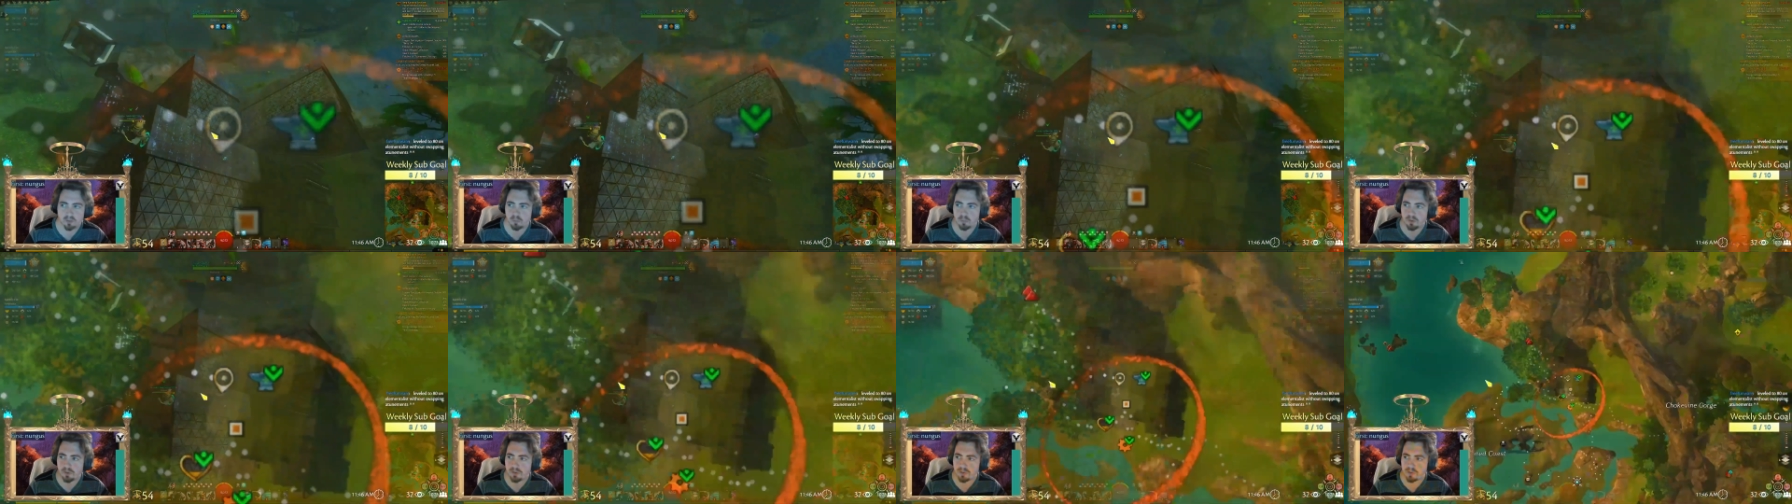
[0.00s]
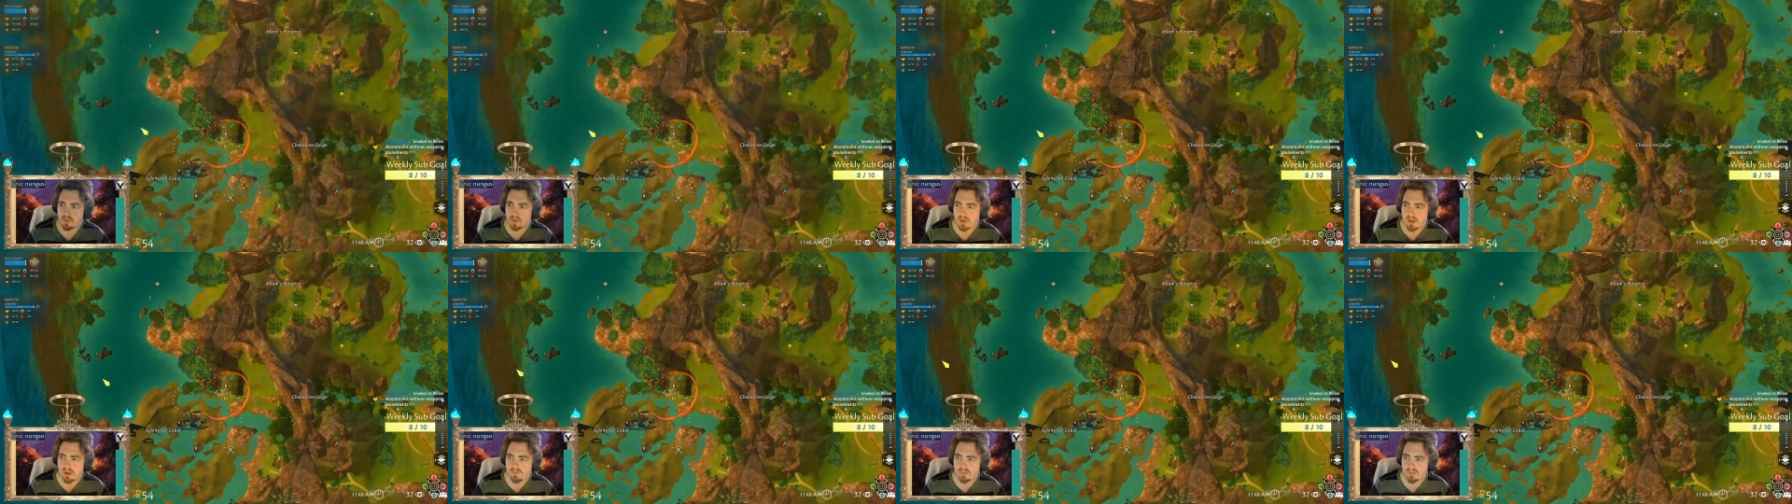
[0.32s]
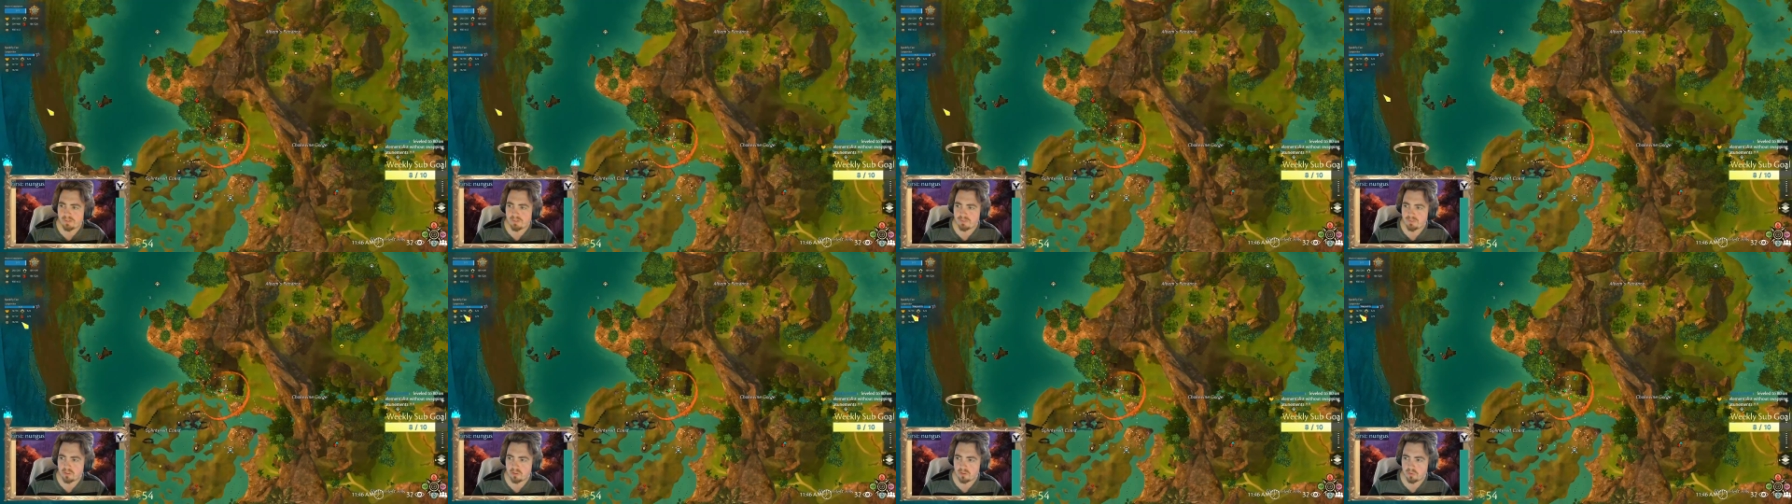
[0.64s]
What else do I have
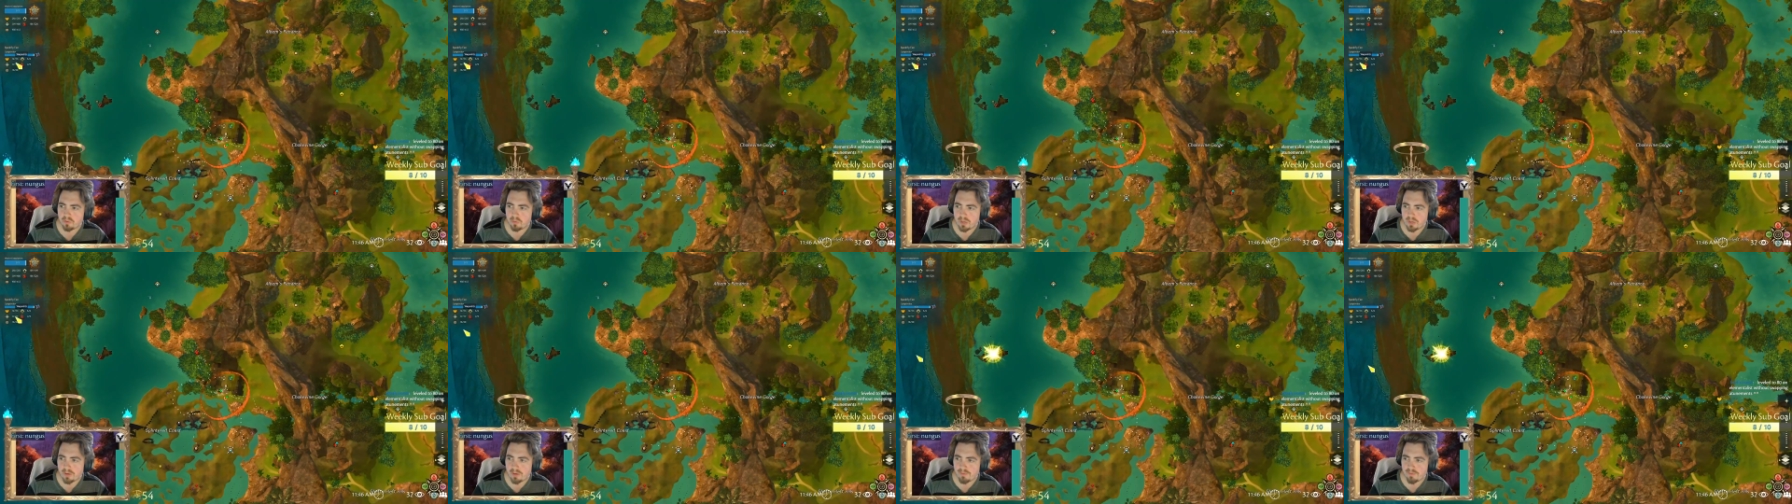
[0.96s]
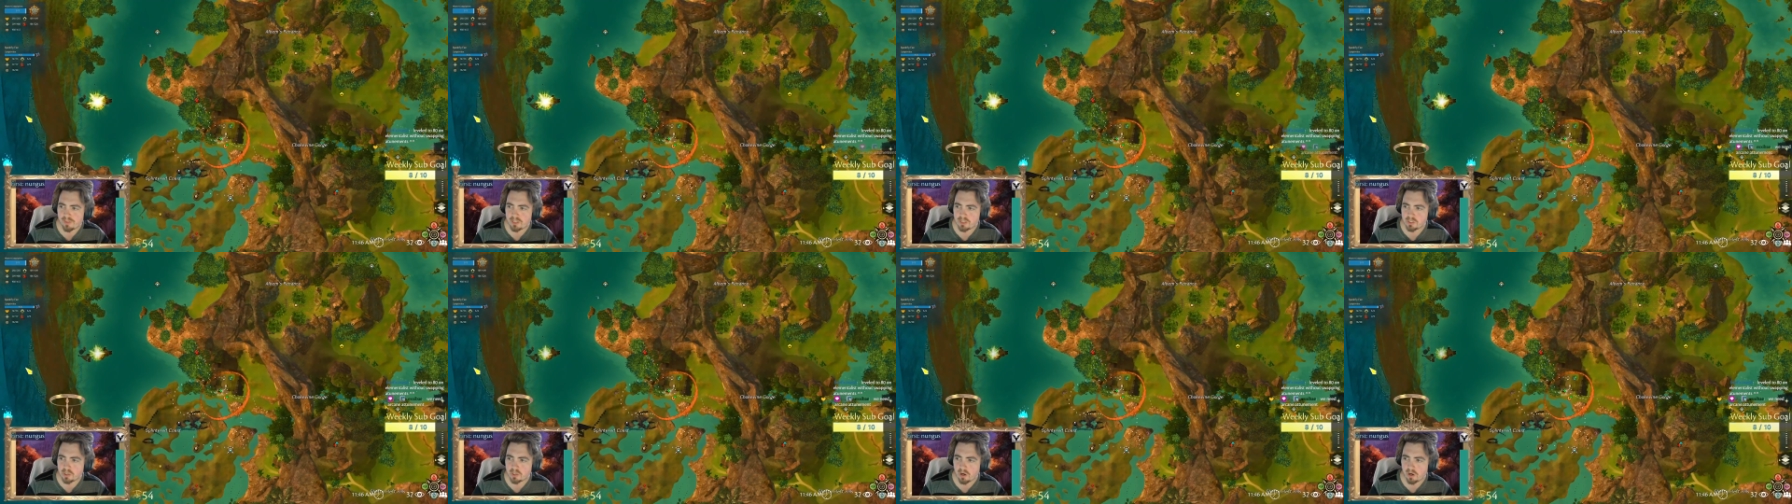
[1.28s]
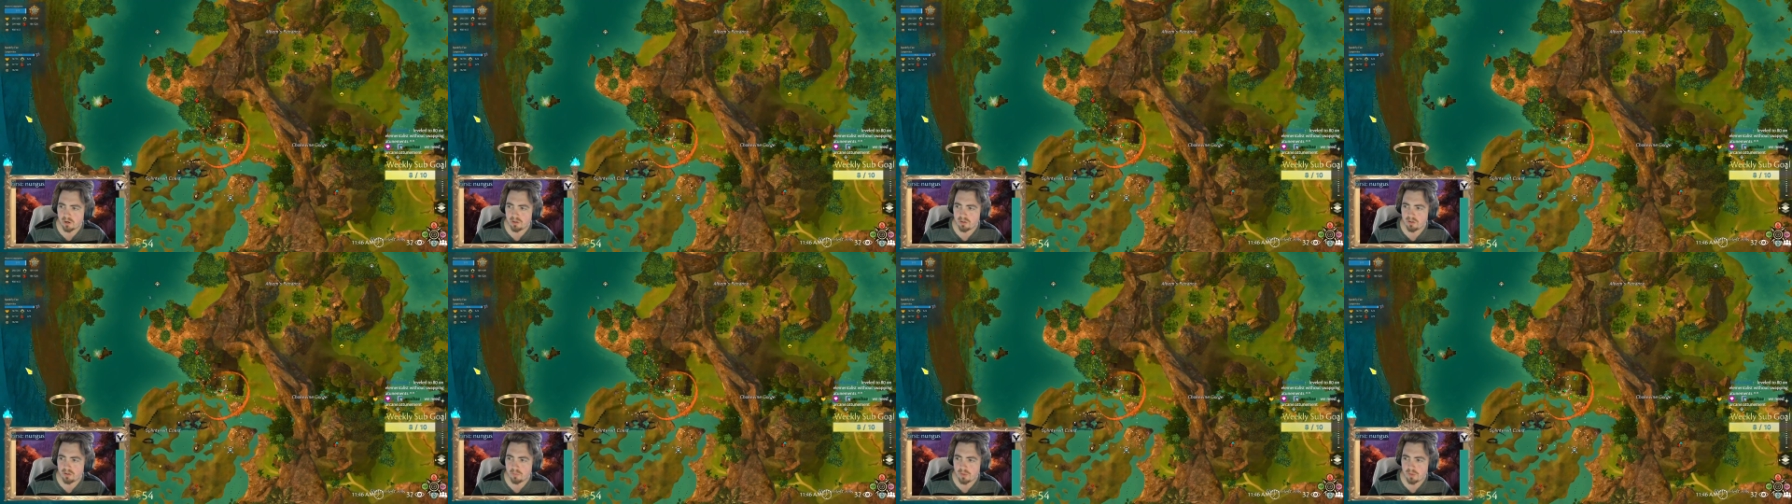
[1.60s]
left to do? We have this heart.